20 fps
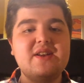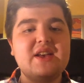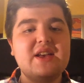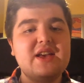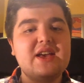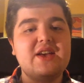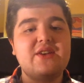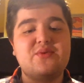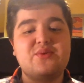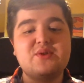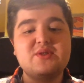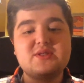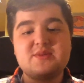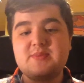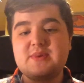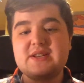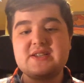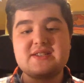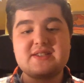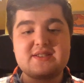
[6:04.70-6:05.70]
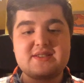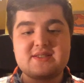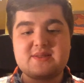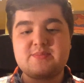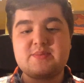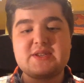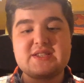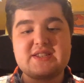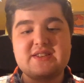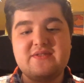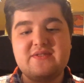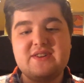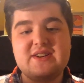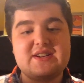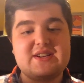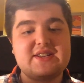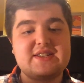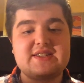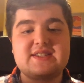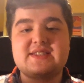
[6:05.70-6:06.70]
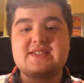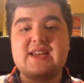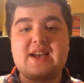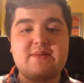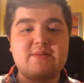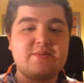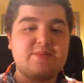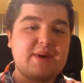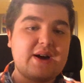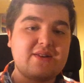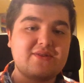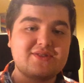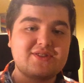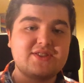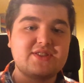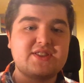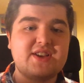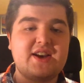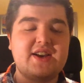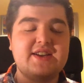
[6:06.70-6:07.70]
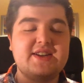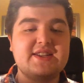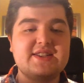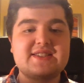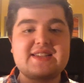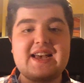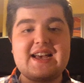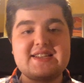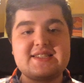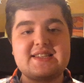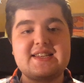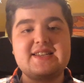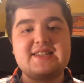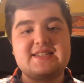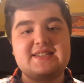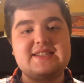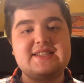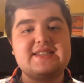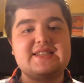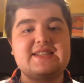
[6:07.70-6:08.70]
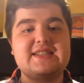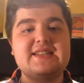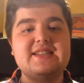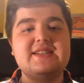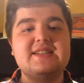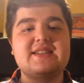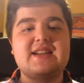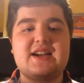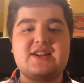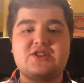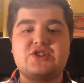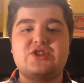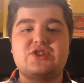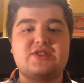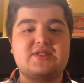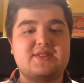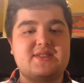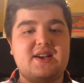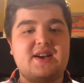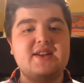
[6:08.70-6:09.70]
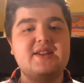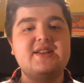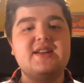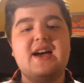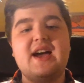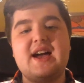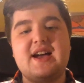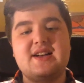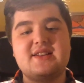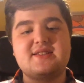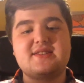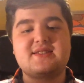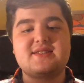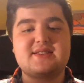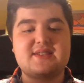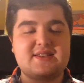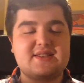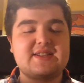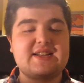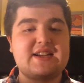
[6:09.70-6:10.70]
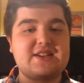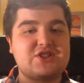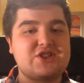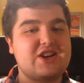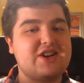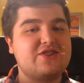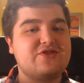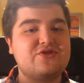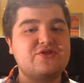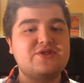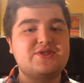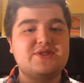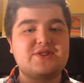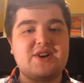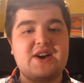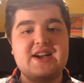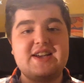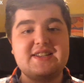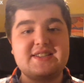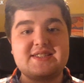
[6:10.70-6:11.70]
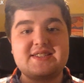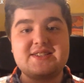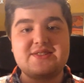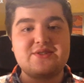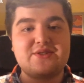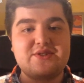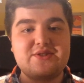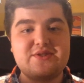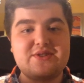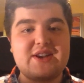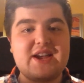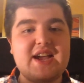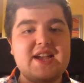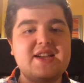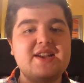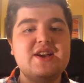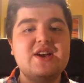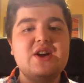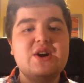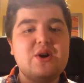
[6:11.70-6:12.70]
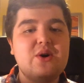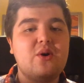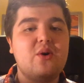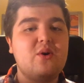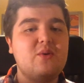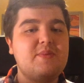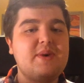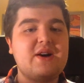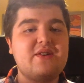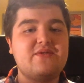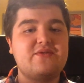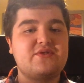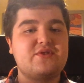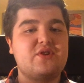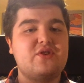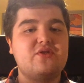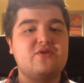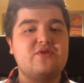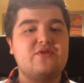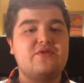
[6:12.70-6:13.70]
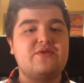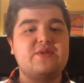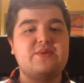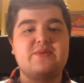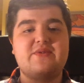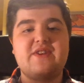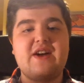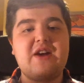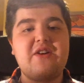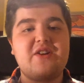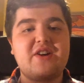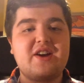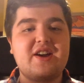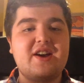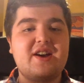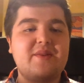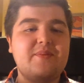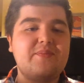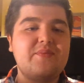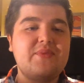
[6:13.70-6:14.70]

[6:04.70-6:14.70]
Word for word: If you want to speak specifically to Sam about design, it's sadt-design at st-andrews.ac.uk or about photography with Erica.